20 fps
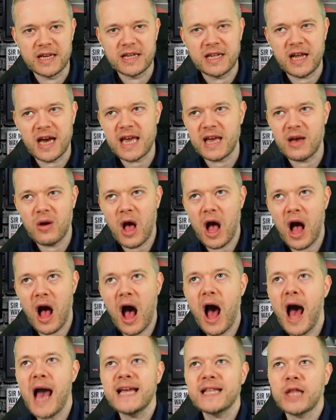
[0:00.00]
Like,
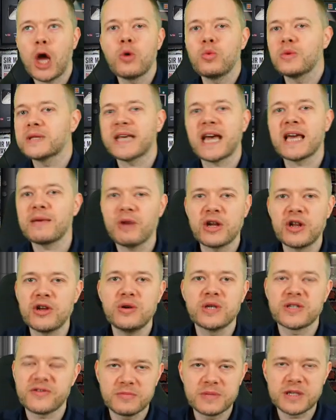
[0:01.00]
I don't take my
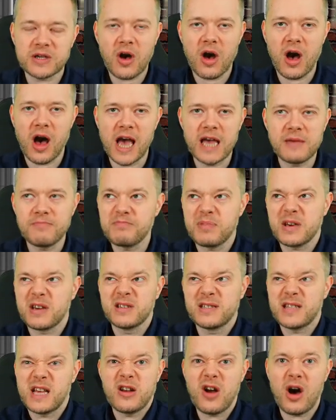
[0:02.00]
news from Sky
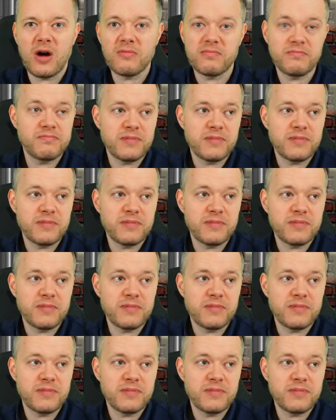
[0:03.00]
because they're not